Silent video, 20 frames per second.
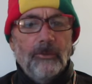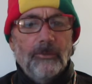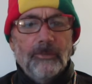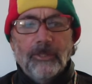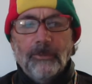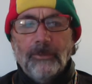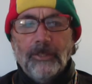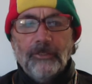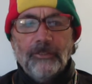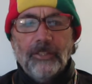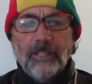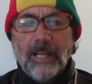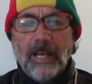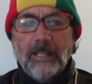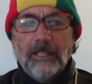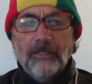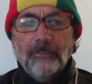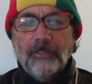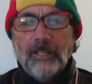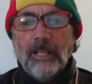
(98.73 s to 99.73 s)
it wasn't
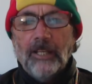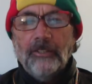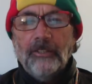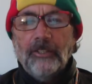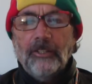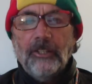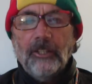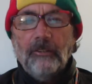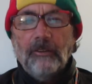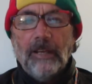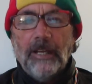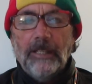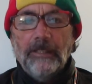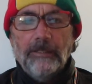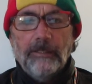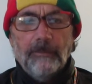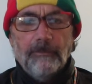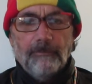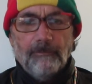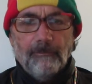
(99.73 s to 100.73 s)
Alexander the
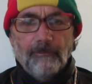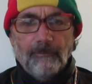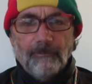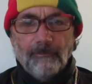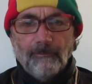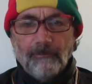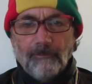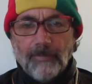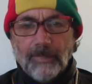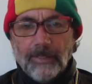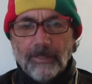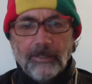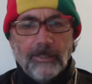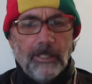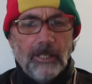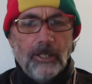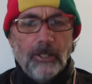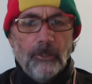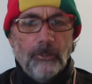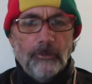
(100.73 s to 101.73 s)
Great.
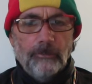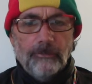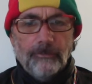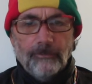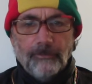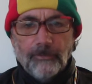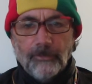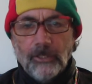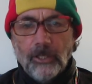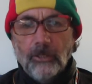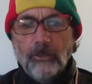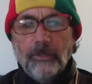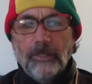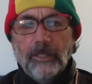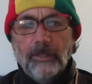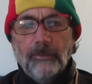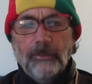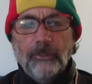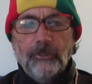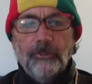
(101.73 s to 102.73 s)
No,
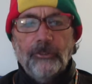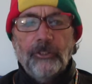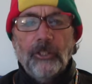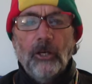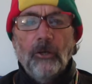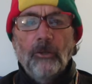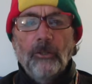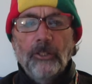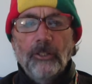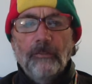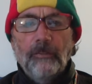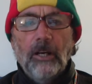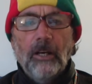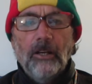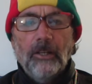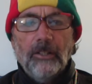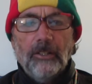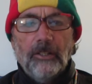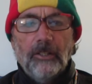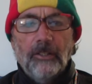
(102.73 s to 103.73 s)
it was Joan of
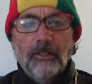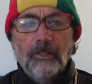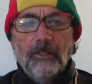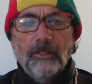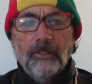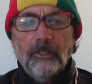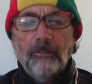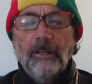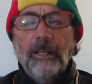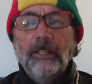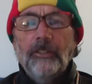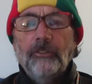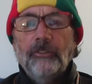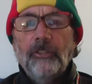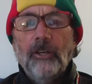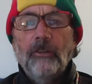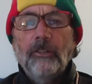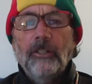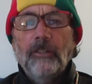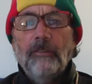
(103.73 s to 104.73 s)
Arc, the great
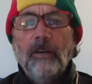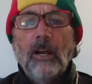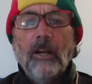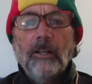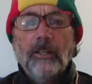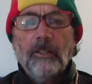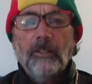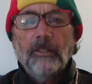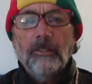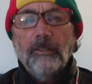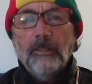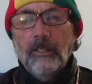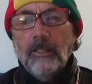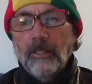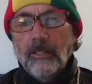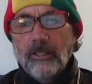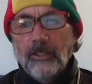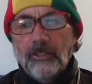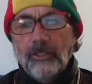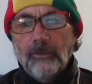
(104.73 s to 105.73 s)
Joan of Arc.
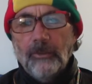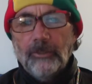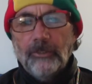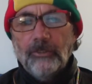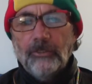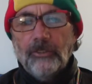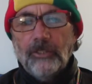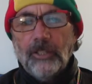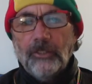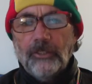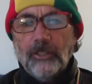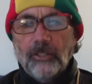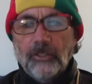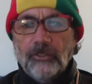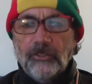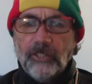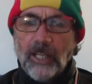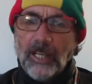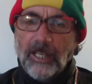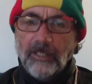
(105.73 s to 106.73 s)
She wasn't such a
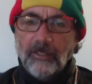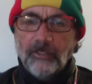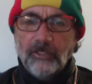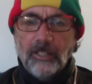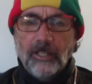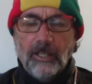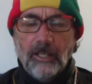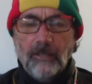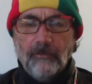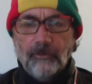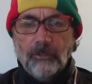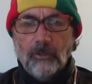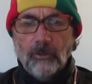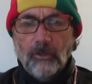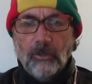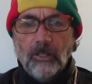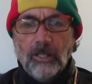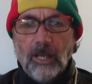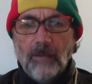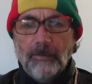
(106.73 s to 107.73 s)
saint after
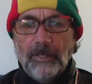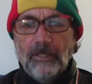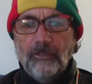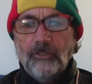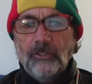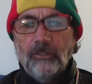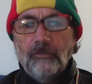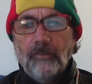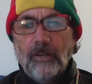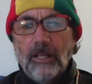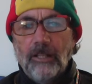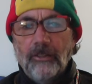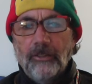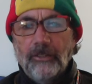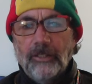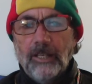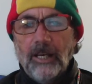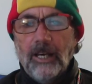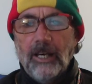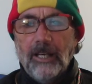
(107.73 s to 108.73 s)
all. I mean, she
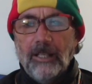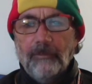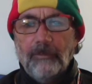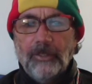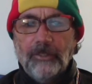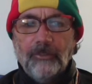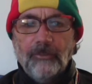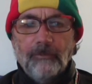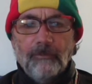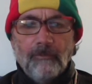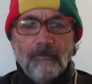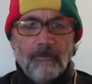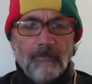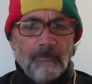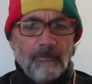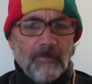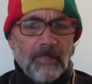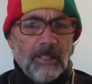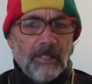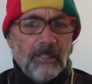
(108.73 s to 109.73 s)
followed God, but
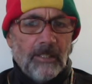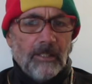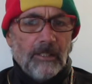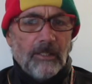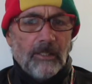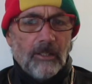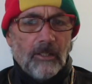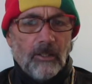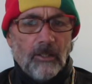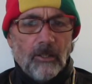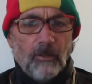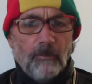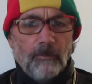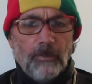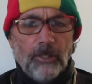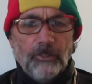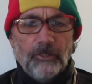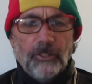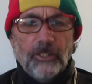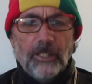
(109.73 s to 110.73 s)
her
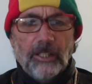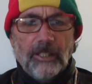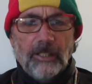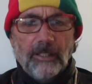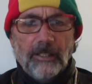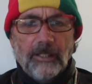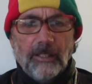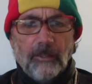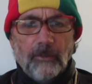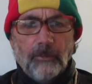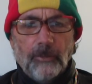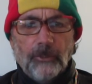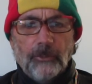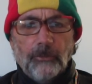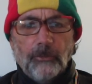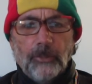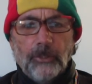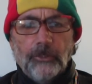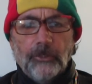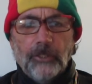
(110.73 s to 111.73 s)
mission
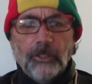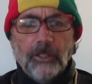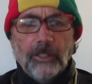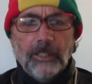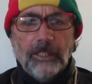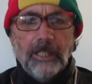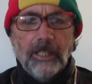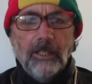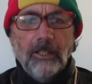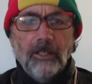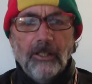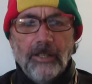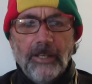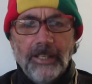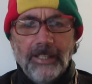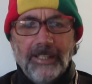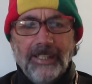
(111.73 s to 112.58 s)
was to kill